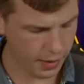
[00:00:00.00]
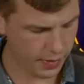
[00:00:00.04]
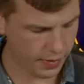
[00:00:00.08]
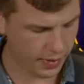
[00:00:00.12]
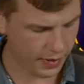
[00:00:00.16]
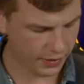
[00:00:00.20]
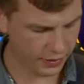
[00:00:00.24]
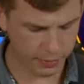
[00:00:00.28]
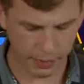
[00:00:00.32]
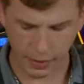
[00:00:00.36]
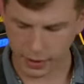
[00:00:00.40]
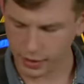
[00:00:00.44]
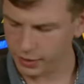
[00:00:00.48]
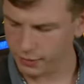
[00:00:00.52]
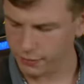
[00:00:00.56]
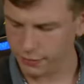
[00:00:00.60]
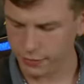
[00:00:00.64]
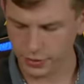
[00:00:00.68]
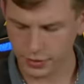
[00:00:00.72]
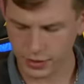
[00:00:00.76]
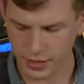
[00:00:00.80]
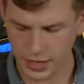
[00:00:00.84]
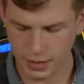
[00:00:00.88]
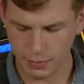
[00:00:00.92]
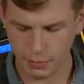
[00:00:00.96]
And that's about it
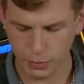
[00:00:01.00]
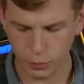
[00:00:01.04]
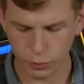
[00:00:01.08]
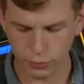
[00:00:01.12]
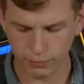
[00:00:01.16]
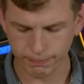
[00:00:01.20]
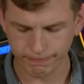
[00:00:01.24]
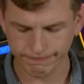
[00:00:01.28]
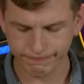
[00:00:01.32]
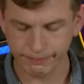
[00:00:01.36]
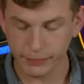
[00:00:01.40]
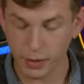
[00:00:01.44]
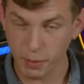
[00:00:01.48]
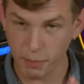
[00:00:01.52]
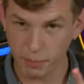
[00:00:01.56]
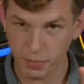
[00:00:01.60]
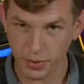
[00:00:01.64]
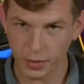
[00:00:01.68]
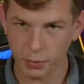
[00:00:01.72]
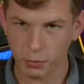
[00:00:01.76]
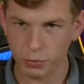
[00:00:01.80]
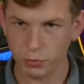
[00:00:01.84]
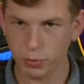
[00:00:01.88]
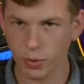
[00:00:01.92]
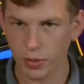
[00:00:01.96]
for the keyboard.
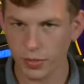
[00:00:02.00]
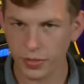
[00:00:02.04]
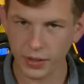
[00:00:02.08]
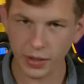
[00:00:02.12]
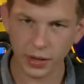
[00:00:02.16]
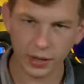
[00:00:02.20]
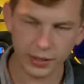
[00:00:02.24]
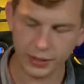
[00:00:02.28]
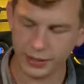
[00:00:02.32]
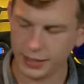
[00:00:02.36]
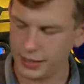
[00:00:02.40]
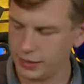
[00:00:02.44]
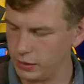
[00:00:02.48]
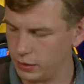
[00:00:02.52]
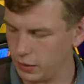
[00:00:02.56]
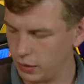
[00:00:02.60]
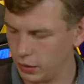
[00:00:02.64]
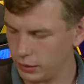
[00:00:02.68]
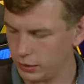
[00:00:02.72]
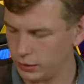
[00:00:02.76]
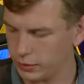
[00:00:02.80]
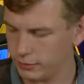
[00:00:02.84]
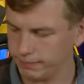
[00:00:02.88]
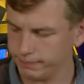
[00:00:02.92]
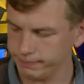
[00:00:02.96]
But there was one thing I didn't
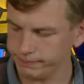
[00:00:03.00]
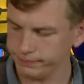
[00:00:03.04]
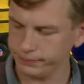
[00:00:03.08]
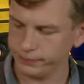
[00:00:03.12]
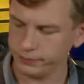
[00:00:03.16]
like.